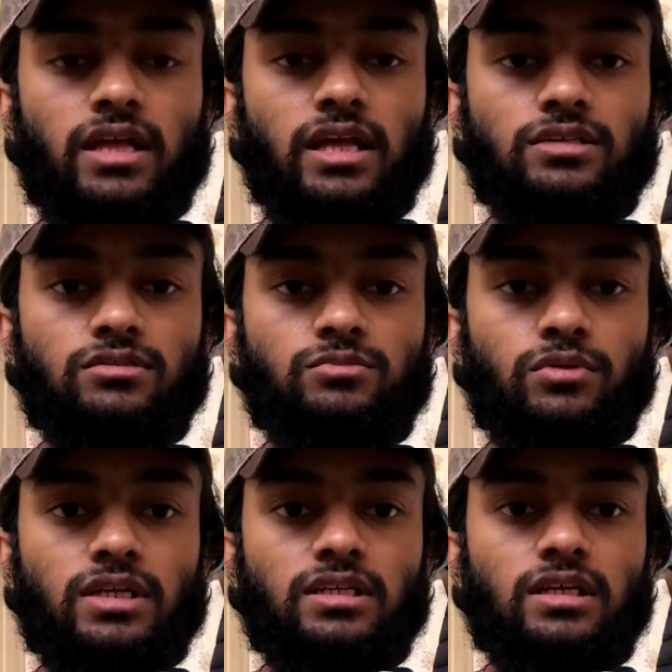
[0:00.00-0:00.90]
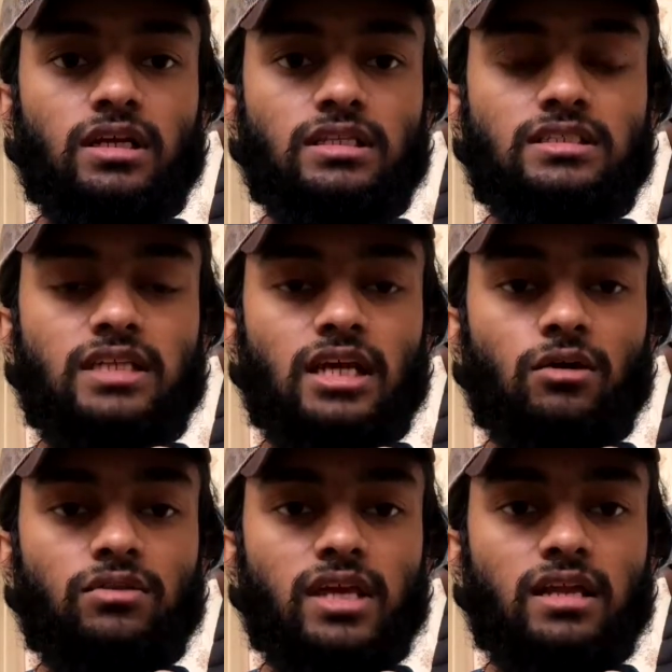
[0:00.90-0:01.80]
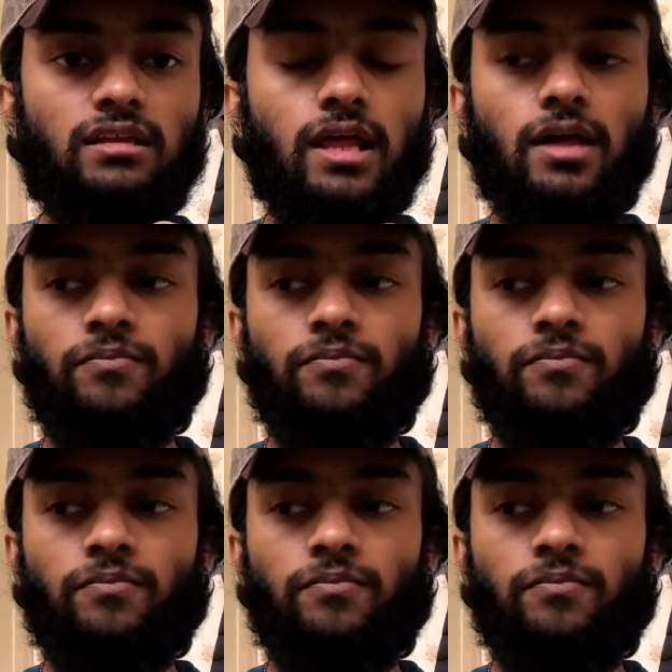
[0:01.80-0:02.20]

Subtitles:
So just stick it on the end there,